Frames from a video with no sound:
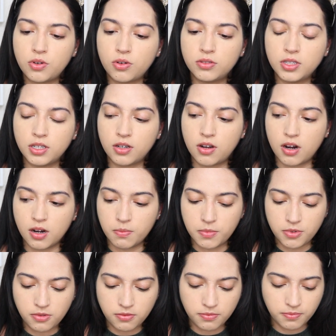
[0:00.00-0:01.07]
Golden
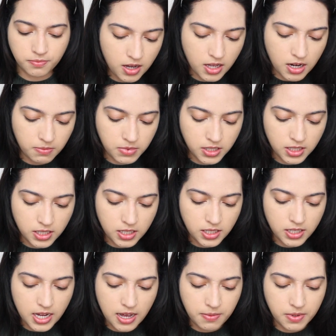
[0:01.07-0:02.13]
Caramel. And I'm just gonna
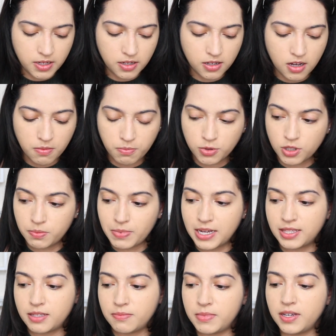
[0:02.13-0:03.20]
dab in a couple
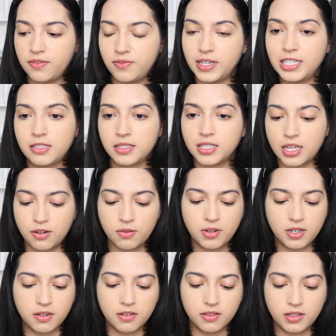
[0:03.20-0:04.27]
spots on my face because I don't
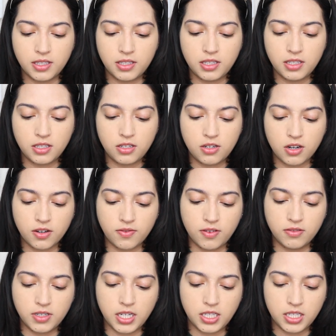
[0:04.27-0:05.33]
wanna, this is a dark
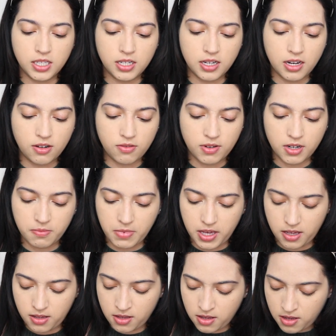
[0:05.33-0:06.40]
foundation and I don't wanna make
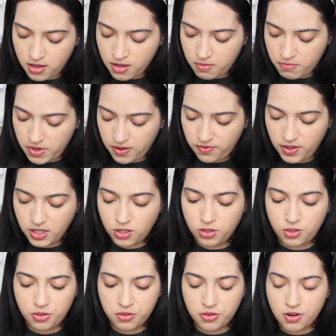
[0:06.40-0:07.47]
my face
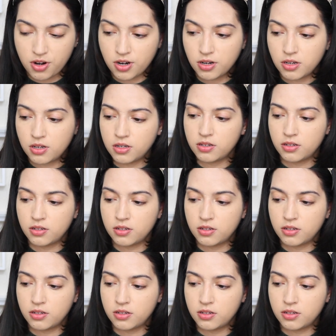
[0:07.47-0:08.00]
too dark.